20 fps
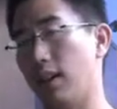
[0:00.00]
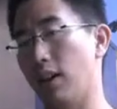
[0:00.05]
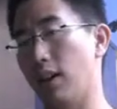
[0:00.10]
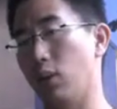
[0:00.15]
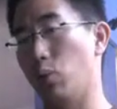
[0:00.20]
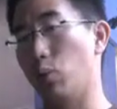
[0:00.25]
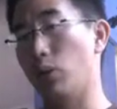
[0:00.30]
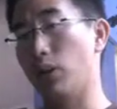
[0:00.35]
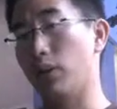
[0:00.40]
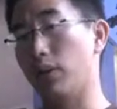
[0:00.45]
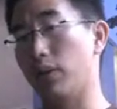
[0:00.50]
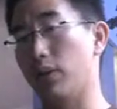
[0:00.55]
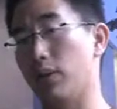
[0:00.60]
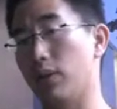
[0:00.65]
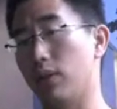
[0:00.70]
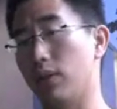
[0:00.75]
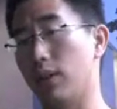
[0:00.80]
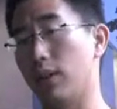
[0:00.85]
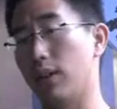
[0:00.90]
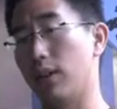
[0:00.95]
uh,
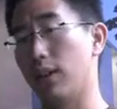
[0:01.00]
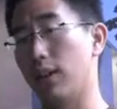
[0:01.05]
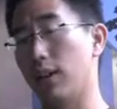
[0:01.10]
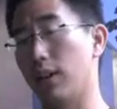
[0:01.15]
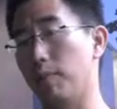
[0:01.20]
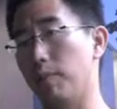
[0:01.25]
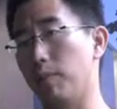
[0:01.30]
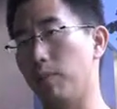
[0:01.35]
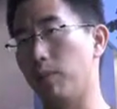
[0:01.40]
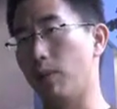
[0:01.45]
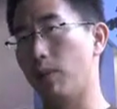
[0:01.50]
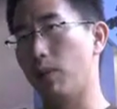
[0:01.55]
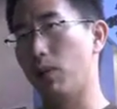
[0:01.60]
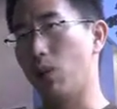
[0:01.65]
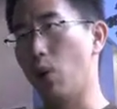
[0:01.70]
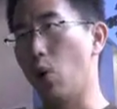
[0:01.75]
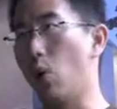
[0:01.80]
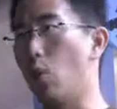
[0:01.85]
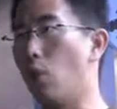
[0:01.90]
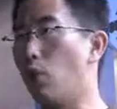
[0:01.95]
with um,
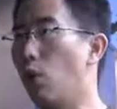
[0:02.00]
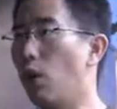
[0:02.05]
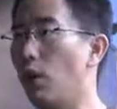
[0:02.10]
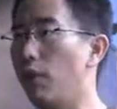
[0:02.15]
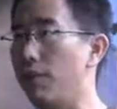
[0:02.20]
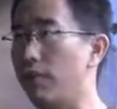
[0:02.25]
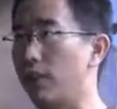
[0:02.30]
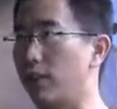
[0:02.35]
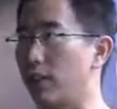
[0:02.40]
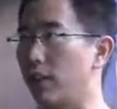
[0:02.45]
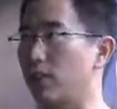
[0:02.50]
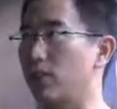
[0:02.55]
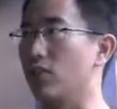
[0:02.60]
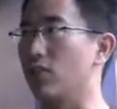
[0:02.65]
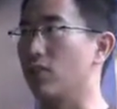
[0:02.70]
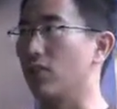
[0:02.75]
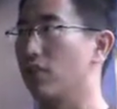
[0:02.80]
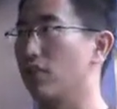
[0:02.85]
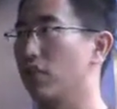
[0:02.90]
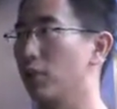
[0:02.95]
all of
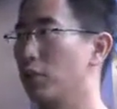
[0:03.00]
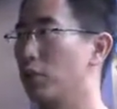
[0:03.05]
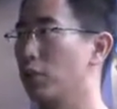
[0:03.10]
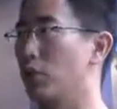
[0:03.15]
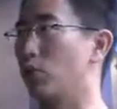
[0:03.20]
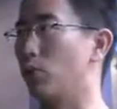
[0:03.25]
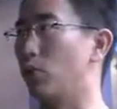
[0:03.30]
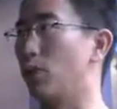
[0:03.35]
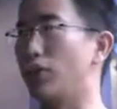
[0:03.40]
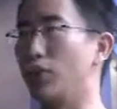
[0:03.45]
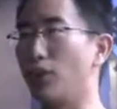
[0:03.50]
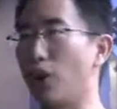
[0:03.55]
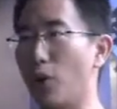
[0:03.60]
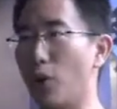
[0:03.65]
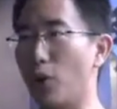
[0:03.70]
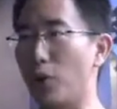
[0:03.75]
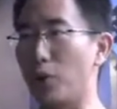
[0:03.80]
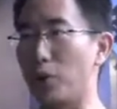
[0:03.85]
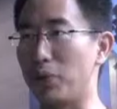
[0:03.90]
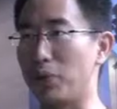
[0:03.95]
these
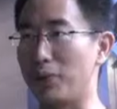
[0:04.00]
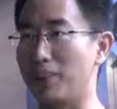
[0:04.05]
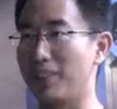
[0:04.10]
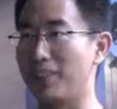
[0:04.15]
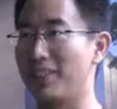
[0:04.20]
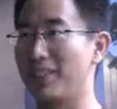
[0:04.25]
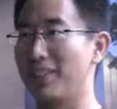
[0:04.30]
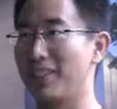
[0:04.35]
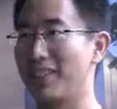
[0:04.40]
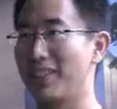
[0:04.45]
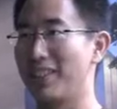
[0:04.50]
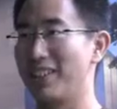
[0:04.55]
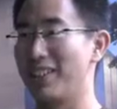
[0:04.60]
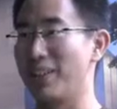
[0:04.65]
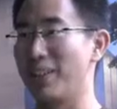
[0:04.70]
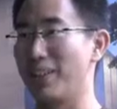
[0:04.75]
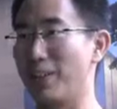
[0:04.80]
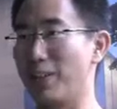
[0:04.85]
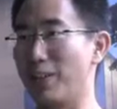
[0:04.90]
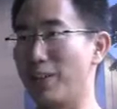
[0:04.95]
renowned
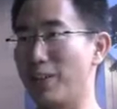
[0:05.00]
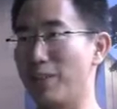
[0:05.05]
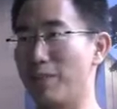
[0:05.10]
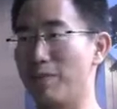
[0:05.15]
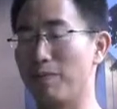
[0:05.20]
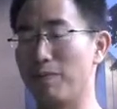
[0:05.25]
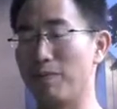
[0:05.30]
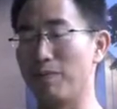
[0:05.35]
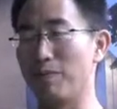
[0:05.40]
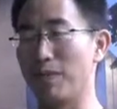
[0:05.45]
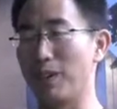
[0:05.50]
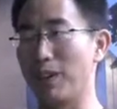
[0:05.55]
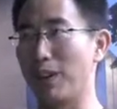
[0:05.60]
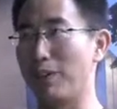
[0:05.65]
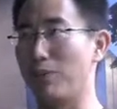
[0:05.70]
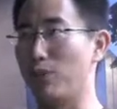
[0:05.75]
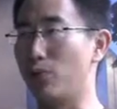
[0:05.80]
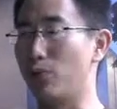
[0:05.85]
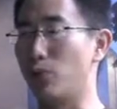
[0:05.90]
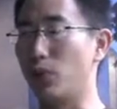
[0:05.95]
um,
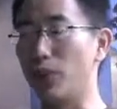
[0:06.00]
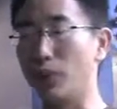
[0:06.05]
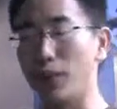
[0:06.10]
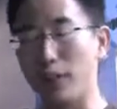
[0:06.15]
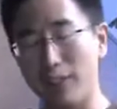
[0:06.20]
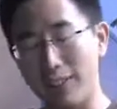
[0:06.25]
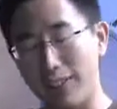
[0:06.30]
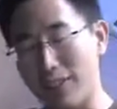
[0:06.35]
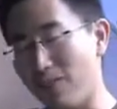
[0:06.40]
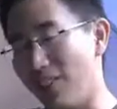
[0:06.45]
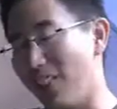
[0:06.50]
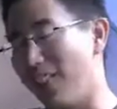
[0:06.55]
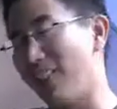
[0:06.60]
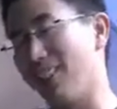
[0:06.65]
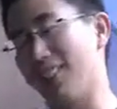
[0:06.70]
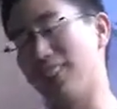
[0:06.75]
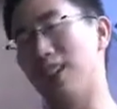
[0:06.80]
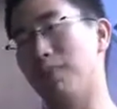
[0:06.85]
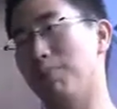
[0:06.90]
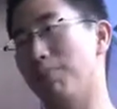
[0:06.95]
and really
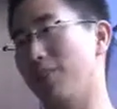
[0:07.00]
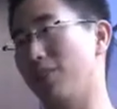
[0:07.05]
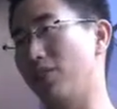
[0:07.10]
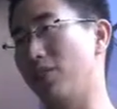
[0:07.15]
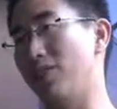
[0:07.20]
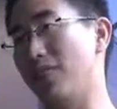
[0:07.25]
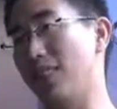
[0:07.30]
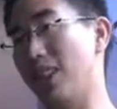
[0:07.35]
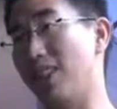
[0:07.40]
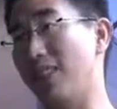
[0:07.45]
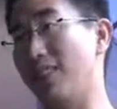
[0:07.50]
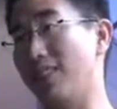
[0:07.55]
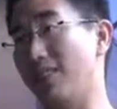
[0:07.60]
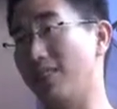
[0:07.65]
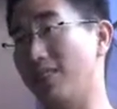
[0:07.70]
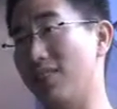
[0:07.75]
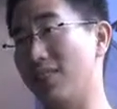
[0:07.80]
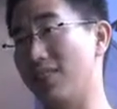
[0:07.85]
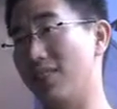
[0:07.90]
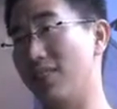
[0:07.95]
well accomplished
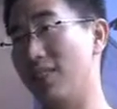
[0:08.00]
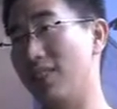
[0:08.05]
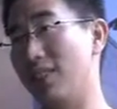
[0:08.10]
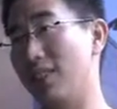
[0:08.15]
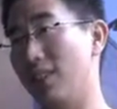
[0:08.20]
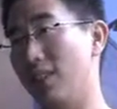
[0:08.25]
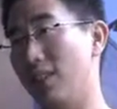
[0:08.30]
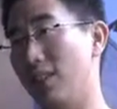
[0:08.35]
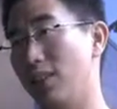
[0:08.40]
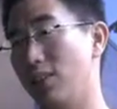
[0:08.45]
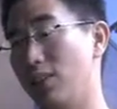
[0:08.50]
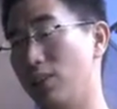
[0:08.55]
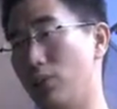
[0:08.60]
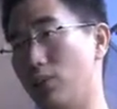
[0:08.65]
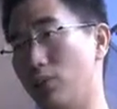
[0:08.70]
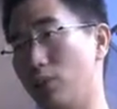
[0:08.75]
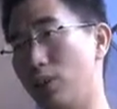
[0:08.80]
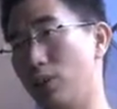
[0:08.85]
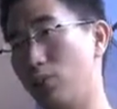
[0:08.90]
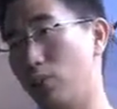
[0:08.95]
scholars.
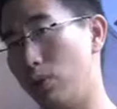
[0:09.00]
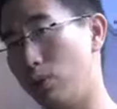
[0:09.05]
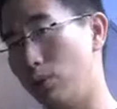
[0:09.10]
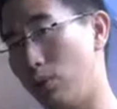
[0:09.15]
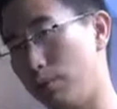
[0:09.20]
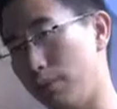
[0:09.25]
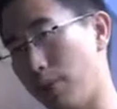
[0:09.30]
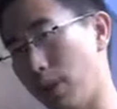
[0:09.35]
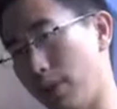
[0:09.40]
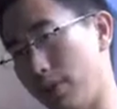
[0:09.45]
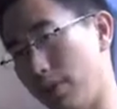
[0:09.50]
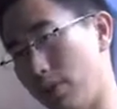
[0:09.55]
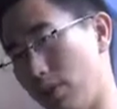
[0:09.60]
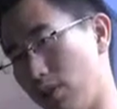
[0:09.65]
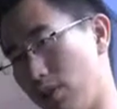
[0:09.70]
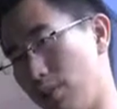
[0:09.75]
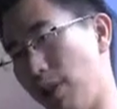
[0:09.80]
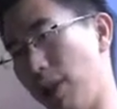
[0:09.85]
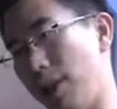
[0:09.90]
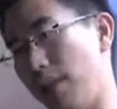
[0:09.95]
So we, we were
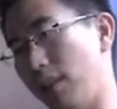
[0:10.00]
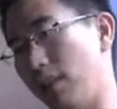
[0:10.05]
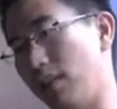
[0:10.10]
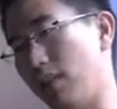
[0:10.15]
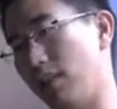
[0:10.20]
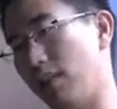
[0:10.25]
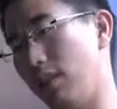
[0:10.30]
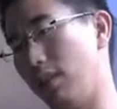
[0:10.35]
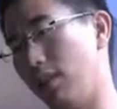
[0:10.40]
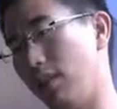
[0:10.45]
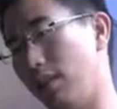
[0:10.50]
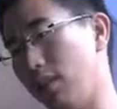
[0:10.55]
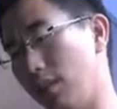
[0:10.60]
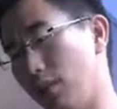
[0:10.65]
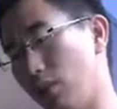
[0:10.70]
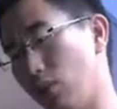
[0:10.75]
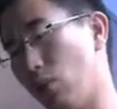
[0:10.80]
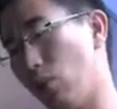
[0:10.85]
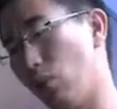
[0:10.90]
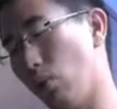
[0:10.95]
participating in
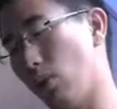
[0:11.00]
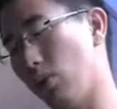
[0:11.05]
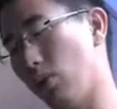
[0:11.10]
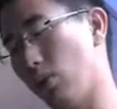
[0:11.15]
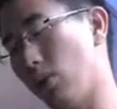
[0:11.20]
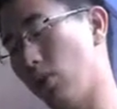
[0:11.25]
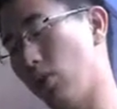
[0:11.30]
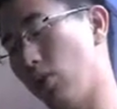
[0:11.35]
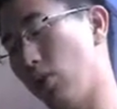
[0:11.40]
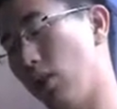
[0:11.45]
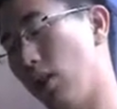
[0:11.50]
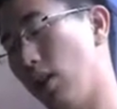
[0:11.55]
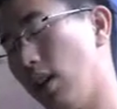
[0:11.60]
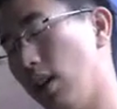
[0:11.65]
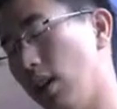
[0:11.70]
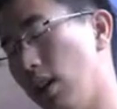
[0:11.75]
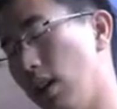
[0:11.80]
these courses